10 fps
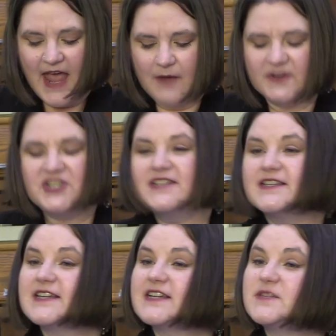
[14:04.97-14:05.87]
And when
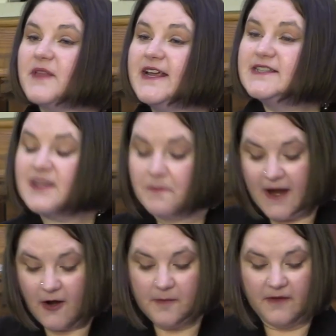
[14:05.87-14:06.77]
Jesus explains the
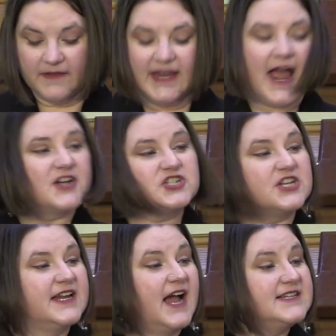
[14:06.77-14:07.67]
parable, he
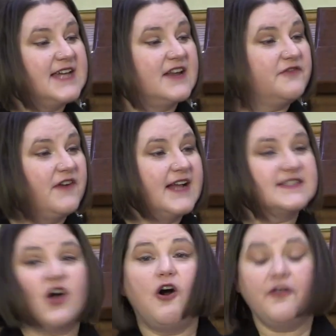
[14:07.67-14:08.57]
actually
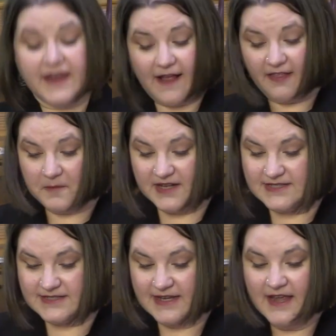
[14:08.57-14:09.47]
identifies all the
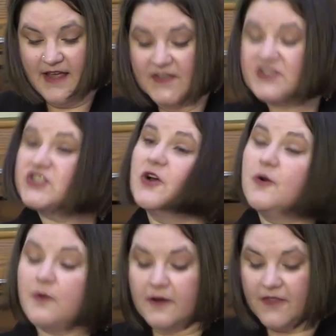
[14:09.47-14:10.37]
elements: the
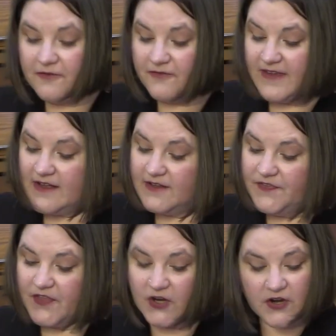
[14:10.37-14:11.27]
sower, the
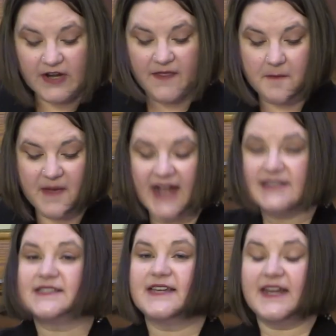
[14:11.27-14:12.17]
field, the good and the bad
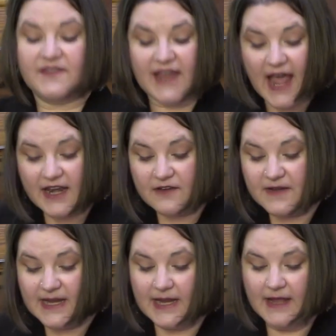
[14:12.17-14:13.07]
seed, the
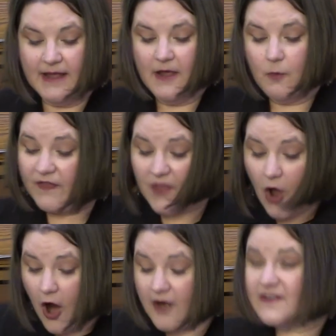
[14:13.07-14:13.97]
enemy, what the
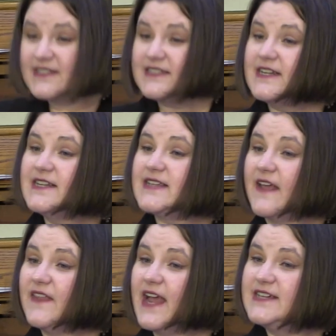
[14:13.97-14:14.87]
harvest is,
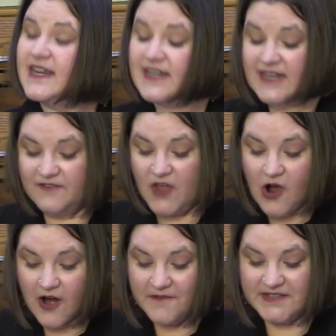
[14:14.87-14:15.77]
and the identity of the
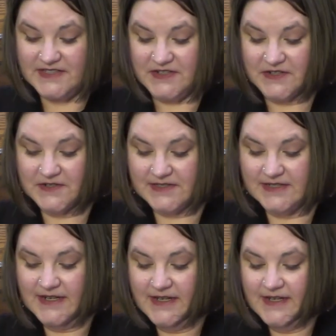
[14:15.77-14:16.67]
harvesters.